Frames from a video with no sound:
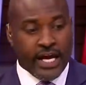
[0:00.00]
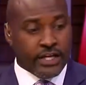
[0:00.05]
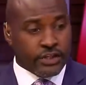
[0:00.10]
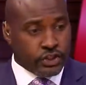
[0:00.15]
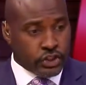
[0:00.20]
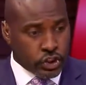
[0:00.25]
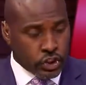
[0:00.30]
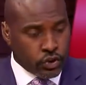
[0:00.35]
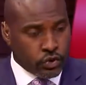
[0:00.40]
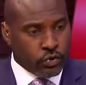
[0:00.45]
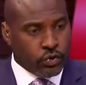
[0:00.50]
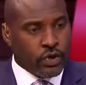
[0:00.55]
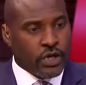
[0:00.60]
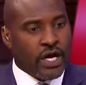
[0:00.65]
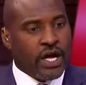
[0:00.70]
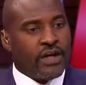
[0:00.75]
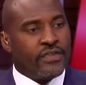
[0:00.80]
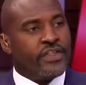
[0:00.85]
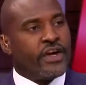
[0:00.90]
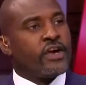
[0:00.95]
And two,
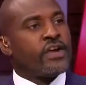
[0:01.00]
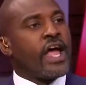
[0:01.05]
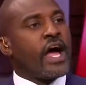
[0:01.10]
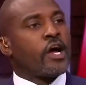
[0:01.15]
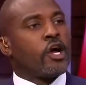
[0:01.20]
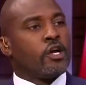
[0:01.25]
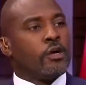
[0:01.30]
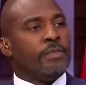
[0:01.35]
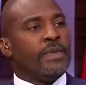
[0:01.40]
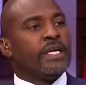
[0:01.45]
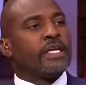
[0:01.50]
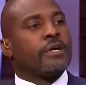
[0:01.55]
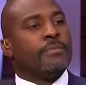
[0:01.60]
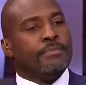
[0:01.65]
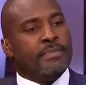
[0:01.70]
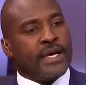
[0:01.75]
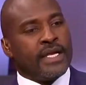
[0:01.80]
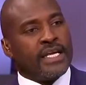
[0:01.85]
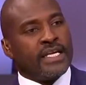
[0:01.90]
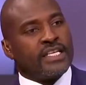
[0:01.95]
they're not going to be
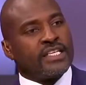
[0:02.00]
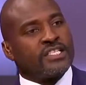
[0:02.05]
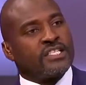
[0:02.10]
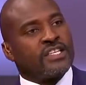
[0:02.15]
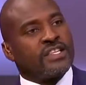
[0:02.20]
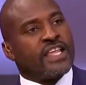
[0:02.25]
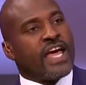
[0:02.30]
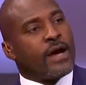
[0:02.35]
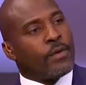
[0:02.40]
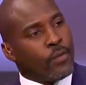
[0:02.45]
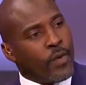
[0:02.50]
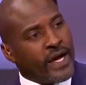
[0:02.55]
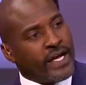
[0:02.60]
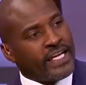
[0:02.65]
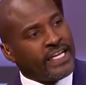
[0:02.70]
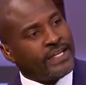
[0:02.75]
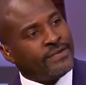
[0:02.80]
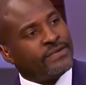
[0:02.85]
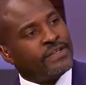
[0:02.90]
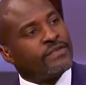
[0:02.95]
committed to that
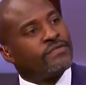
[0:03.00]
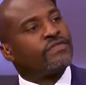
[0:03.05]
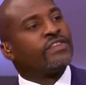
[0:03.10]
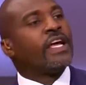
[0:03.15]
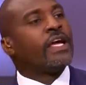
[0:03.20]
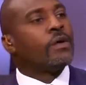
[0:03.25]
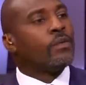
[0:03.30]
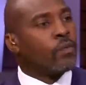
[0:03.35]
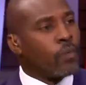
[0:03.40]
way, even if they